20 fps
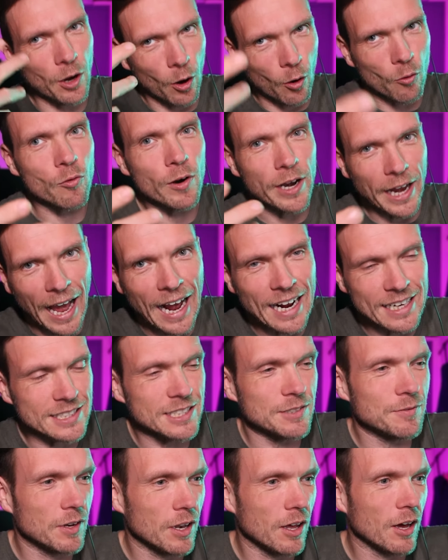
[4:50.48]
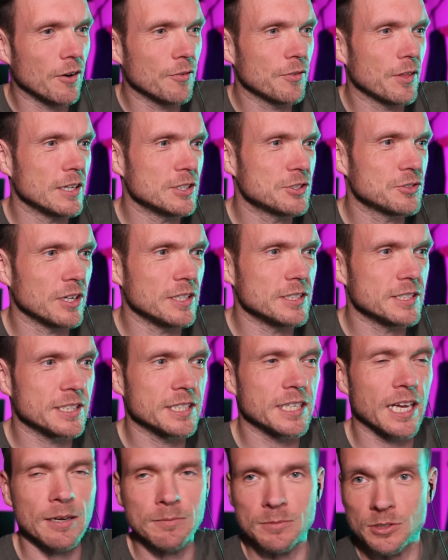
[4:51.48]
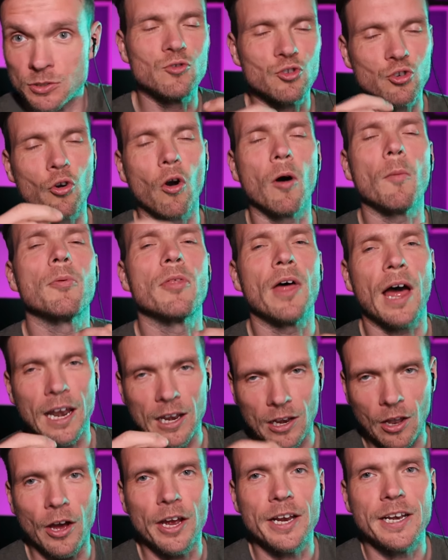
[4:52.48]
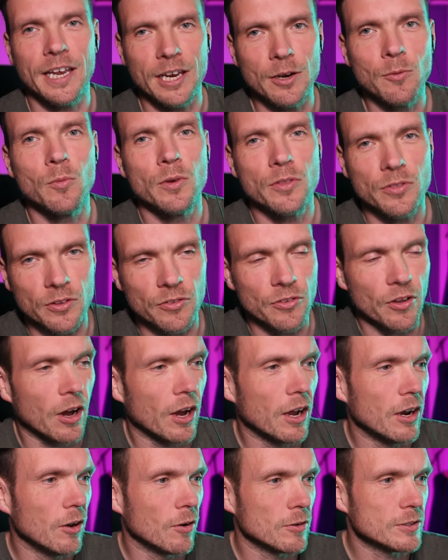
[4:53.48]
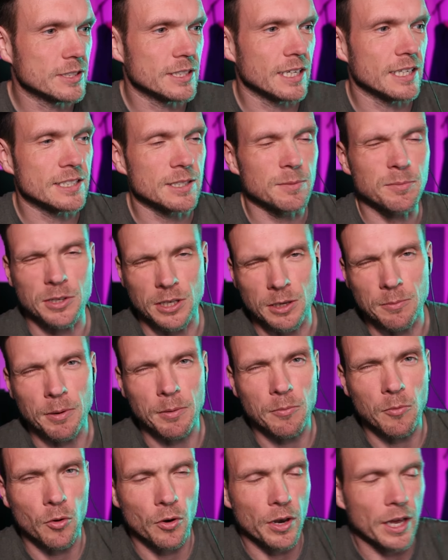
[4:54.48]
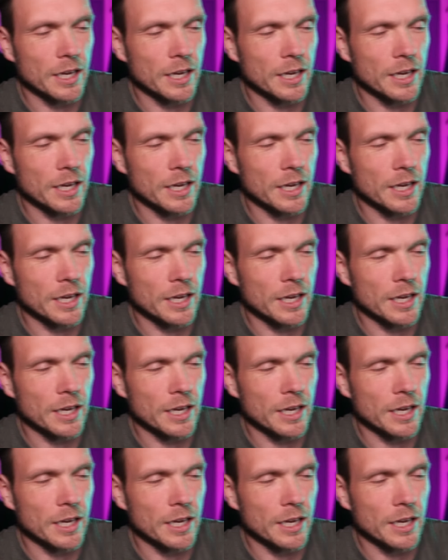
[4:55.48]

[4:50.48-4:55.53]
got a reactive laugh there straight to the cameras. Drop that line in with the dialogue to get something a bit more